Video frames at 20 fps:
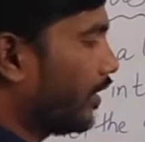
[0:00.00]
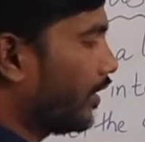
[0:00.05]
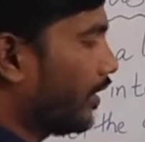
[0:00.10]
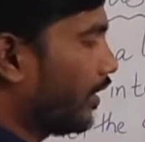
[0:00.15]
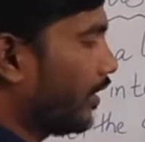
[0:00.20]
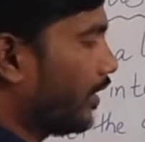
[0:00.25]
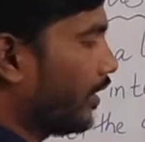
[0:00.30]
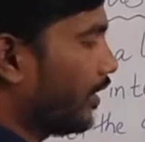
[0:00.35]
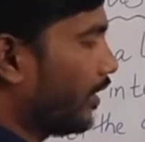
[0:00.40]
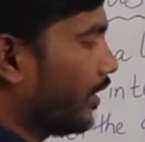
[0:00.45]

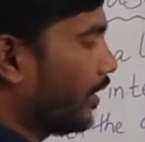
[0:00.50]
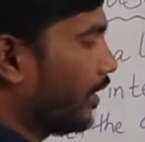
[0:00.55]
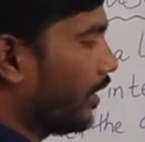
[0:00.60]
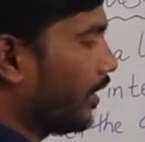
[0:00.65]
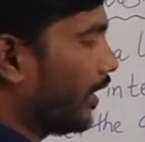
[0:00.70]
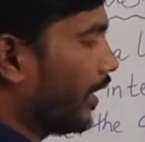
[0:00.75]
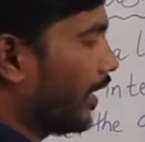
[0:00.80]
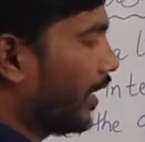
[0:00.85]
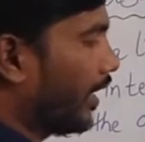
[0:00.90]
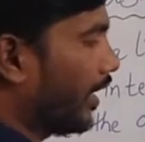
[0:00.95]
AE
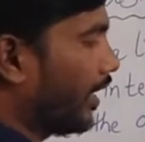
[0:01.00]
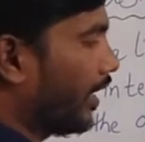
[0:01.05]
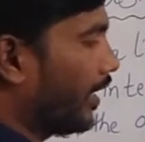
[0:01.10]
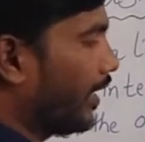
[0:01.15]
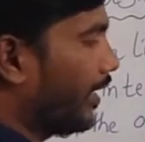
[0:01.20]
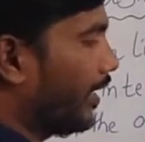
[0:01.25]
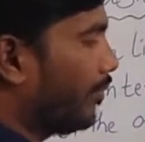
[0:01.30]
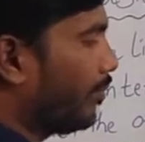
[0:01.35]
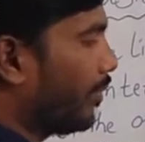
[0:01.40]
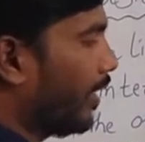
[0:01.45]
by
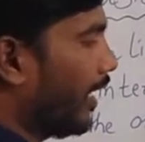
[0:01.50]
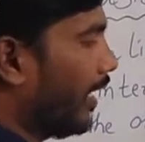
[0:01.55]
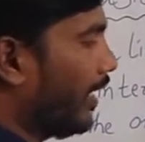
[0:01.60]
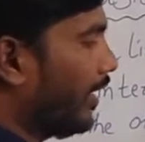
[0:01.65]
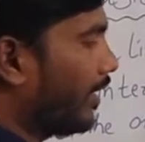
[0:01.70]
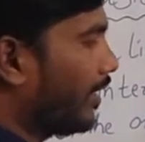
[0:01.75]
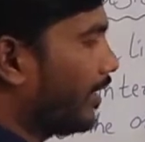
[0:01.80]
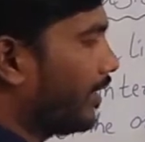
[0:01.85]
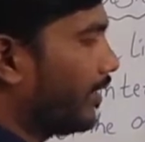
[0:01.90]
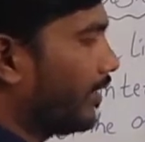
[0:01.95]

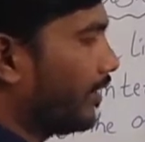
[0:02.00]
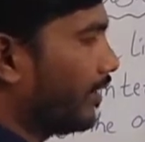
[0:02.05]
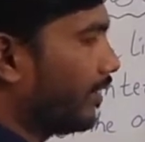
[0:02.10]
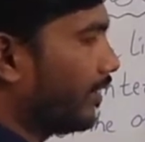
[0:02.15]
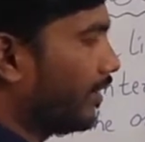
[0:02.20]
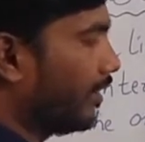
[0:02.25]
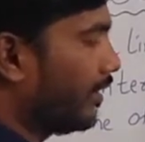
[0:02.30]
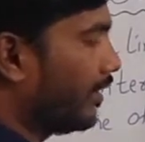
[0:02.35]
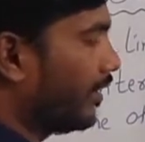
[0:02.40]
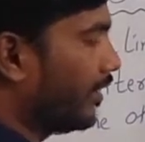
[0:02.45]

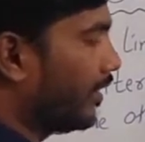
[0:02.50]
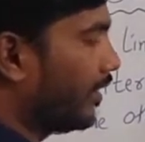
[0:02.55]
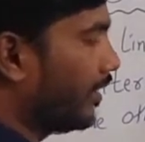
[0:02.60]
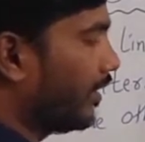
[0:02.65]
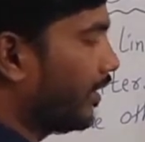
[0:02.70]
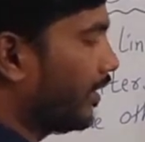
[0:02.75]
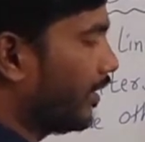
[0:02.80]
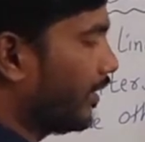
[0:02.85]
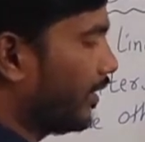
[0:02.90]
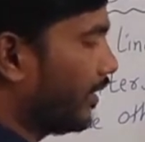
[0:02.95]

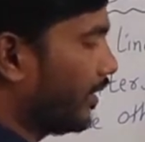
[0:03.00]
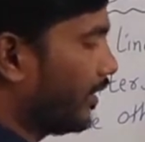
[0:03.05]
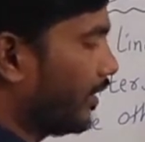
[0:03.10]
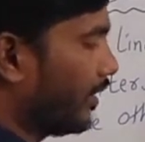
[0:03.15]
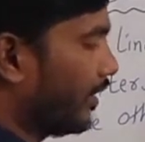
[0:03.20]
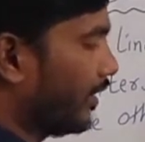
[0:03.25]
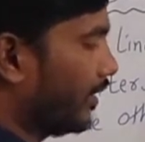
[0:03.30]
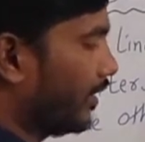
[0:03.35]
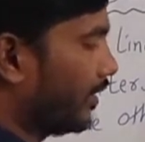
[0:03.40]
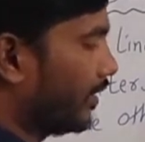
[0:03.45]

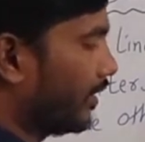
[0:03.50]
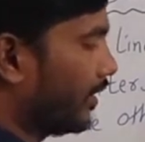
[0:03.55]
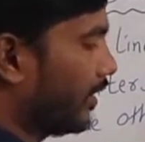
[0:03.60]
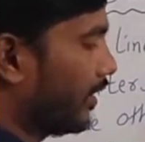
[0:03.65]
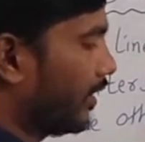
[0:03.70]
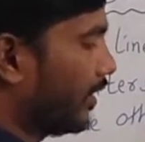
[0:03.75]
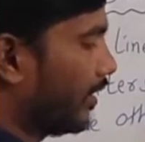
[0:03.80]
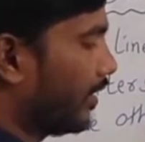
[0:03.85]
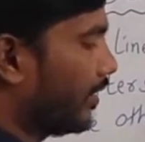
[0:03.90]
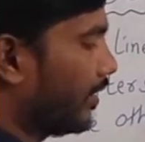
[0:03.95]
EC.
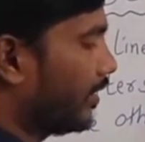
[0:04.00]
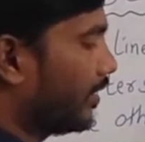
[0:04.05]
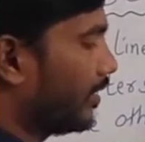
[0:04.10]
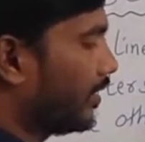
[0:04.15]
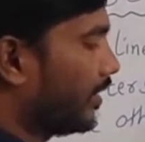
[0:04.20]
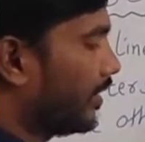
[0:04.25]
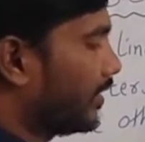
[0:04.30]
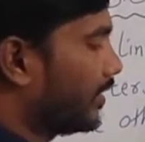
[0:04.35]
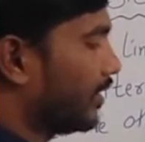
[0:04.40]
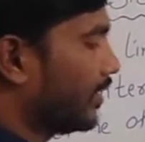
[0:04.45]
This is the
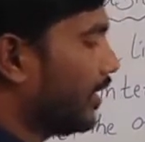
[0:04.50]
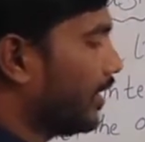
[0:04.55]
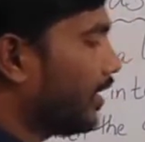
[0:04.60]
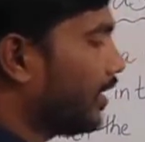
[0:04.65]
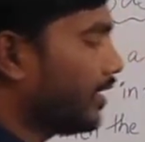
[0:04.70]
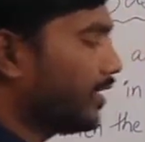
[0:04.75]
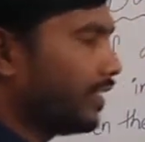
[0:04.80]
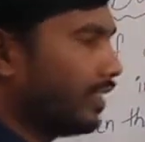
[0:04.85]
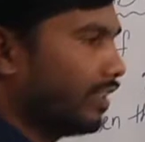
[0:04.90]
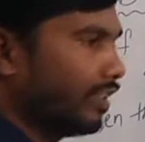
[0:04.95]

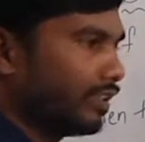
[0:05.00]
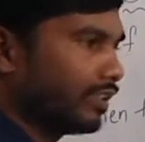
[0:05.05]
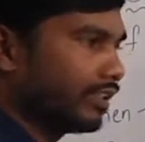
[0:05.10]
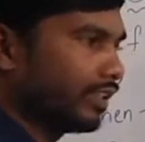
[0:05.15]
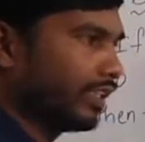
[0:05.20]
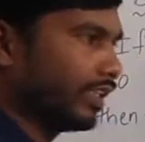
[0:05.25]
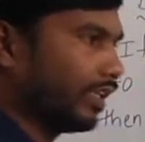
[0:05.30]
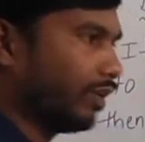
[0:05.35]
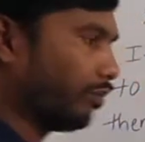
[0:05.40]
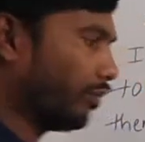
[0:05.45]
theorem.
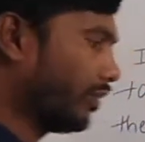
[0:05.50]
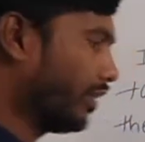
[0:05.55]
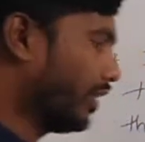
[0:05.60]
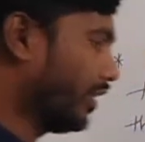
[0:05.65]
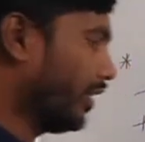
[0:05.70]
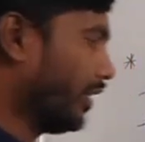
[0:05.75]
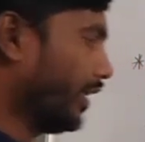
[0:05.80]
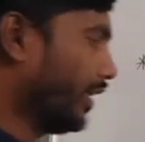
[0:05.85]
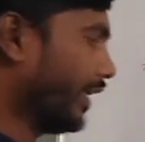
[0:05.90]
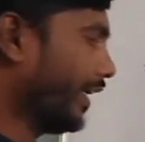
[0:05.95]
AD
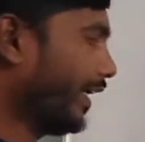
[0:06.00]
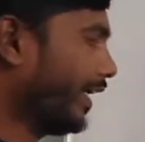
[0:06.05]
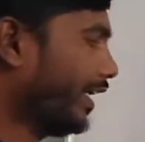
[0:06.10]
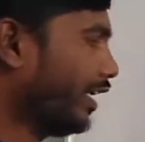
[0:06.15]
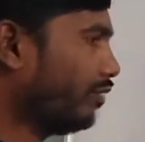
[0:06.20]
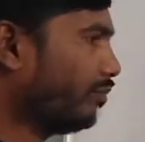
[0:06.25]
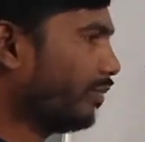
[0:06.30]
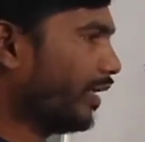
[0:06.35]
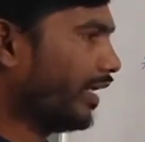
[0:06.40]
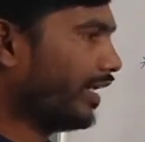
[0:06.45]
by DB
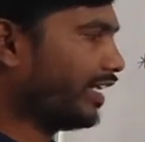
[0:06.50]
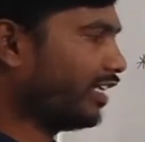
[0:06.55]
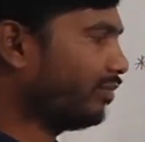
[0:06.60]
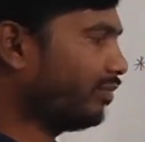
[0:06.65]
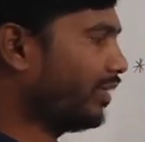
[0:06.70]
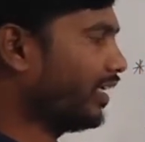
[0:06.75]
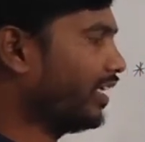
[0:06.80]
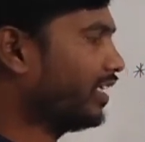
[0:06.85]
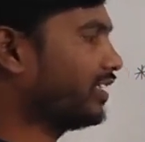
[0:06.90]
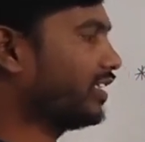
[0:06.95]
is equals
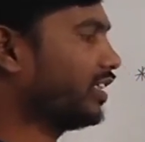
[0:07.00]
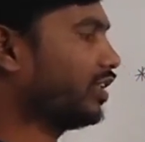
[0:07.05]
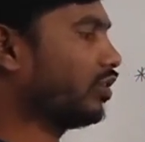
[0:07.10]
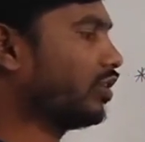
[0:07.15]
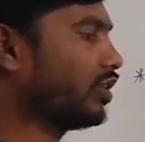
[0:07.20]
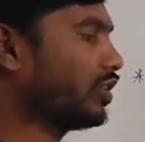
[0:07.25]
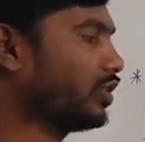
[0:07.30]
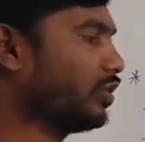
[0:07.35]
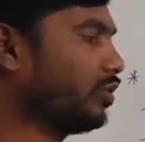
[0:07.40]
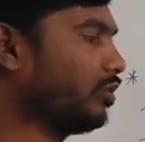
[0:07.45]
to
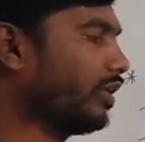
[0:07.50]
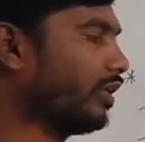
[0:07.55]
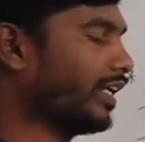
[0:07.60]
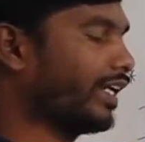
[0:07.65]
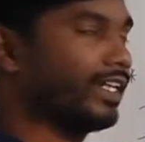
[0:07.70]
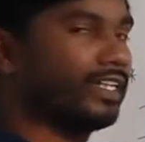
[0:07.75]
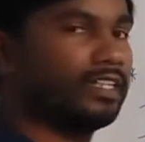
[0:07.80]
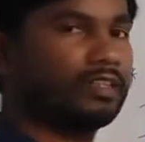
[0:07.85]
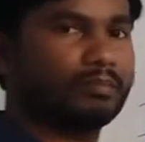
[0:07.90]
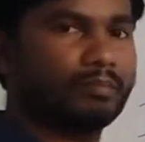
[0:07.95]
AE by
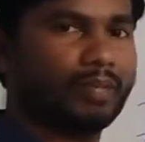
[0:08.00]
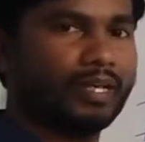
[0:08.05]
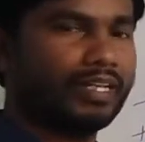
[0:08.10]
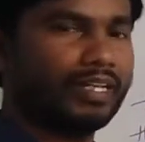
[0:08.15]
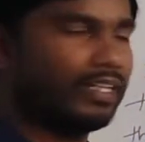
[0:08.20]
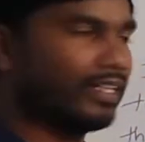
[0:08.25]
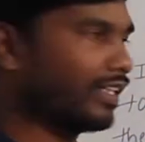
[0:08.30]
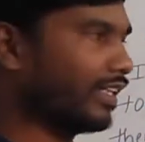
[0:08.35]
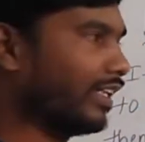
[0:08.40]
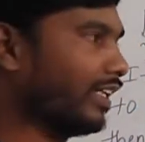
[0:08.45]
EC
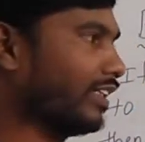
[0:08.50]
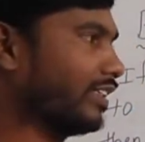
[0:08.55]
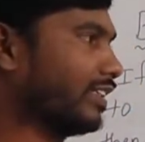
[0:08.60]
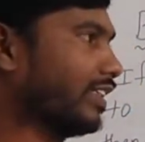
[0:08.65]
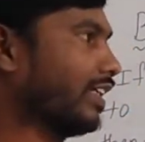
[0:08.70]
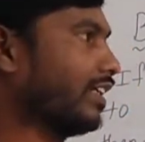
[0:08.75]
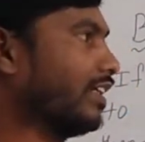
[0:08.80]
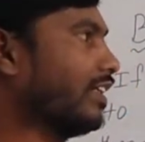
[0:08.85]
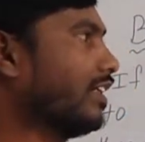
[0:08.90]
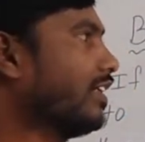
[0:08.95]

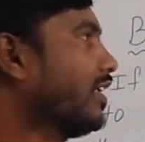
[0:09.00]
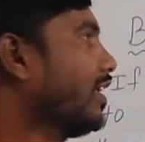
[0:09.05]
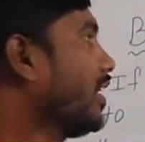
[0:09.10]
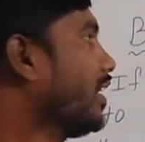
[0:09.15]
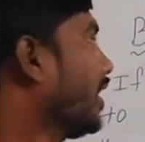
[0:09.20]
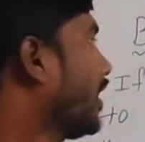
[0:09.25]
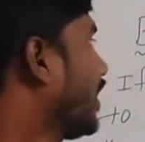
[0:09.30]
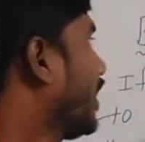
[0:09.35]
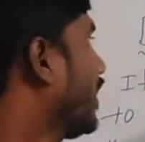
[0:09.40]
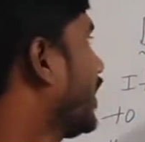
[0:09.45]
according to
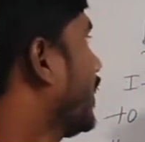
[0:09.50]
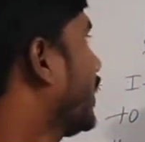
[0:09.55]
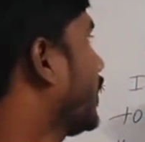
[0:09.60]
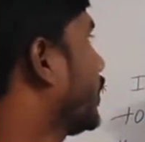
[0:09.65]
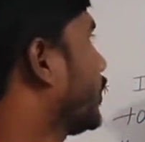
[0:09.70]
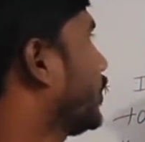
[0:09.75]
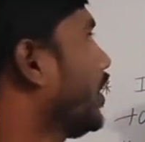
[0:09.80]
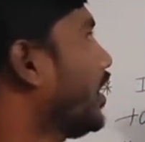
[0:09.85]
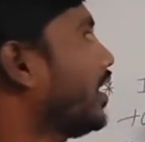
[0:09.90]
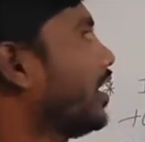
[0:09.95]
the
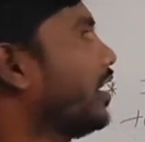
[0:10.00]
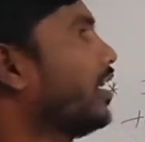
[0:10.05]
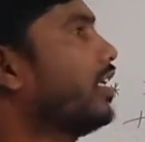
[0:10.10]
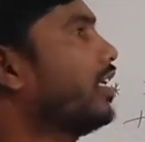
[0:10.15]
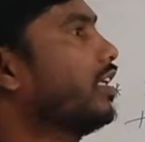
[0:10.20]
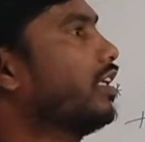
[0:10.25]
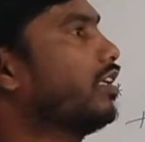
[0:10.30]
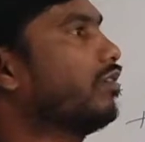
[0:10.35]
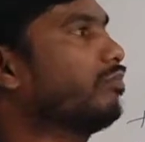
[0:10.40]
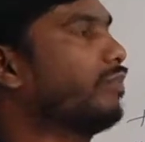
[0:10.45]

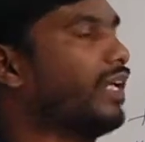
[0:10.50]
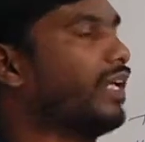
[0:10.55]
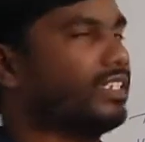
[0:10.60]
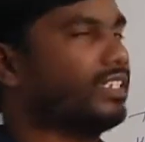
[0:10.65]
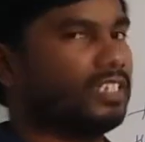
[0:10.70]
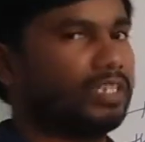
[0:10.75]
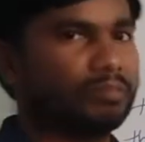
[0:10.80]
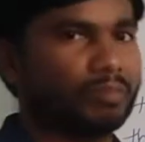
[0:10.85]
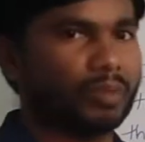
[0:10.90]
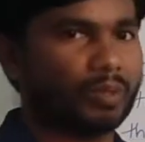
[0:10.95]
basic
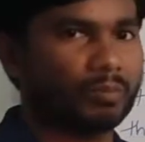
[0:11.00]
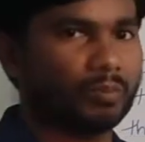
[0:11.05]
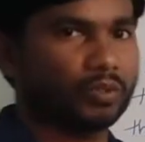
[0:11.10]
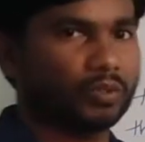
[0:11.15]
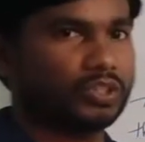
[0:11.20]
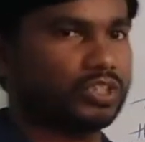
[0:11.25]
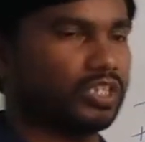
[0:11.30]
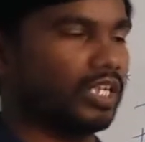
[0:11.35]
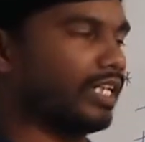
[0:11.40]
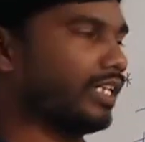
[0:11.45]
proportionality
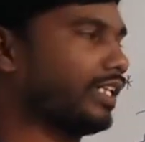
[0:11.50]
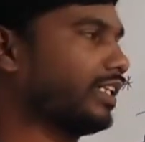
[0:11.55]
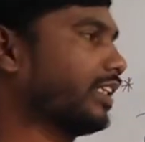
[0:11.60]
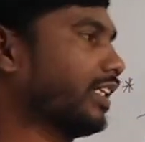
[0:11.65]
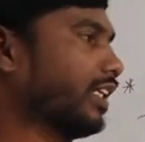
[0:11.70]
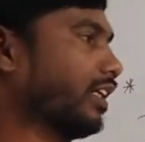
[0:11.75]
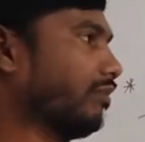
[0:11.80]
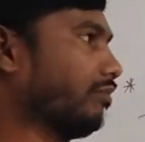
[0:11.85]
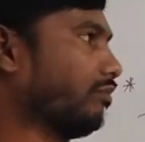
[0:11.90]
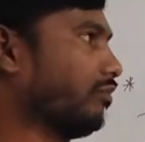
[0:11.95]
theorem. What
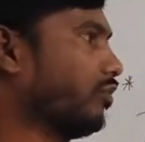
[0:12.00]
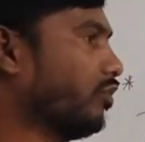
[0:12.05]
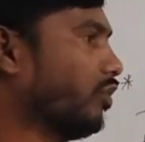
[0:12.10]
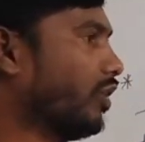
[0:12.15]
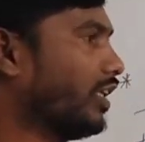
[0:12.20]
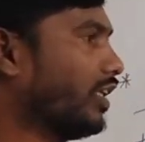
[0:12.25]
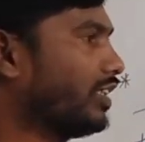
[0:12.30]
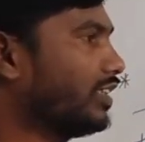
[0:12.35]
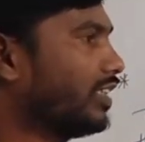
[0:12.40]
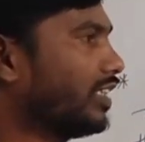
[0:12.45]
is the
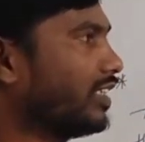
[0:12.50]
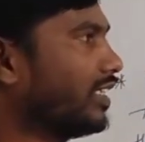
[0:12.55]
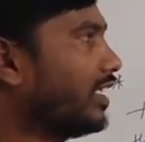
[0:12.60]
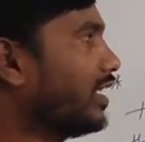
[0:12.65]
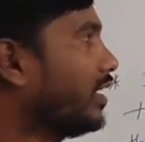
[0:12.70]
theorem?